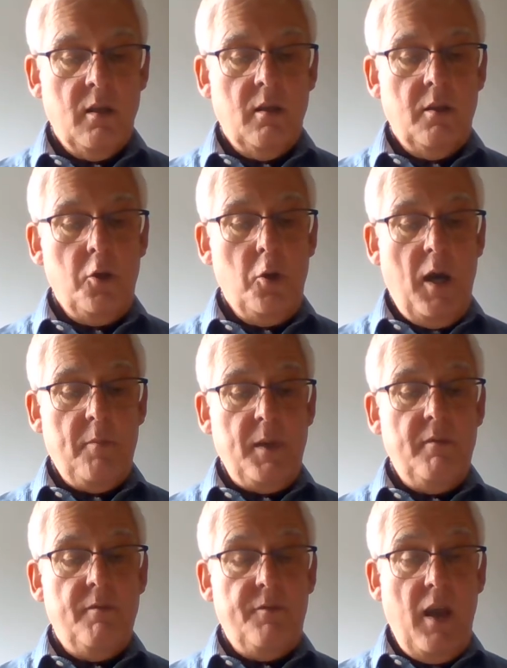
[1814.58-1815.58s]
You have
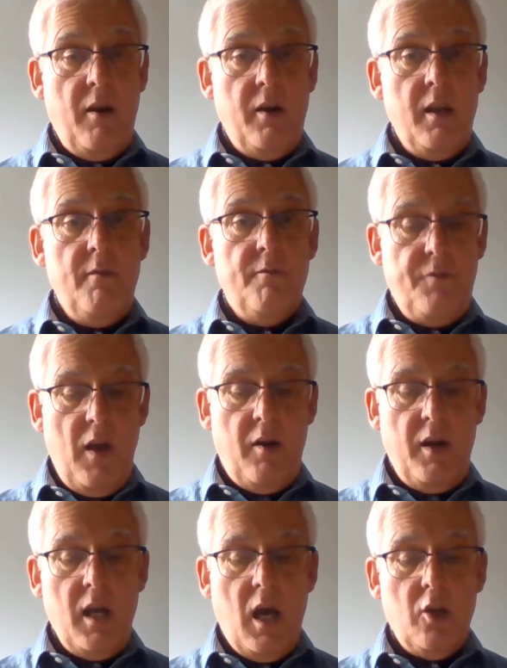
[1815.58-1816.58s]
been very,
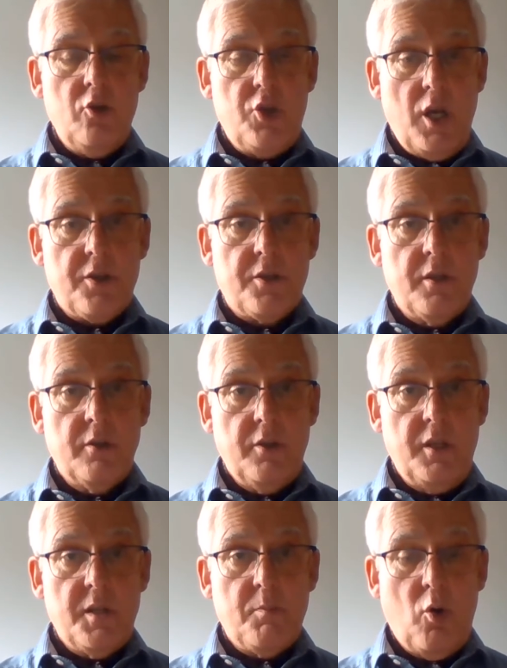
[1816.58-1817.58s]
very unjust to
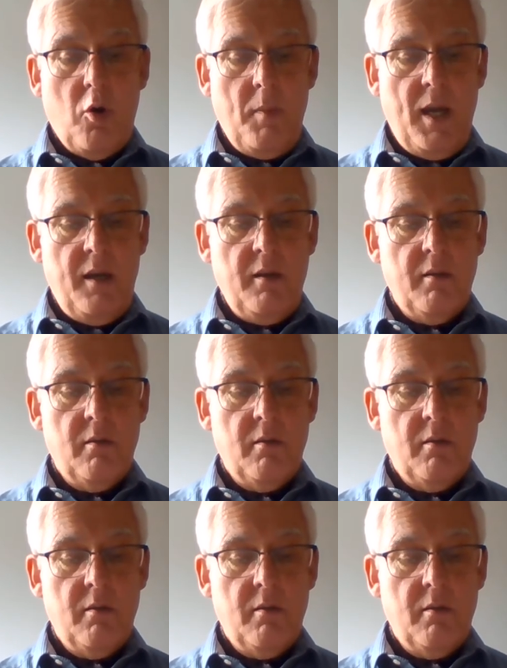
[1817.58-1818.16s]
this poor man."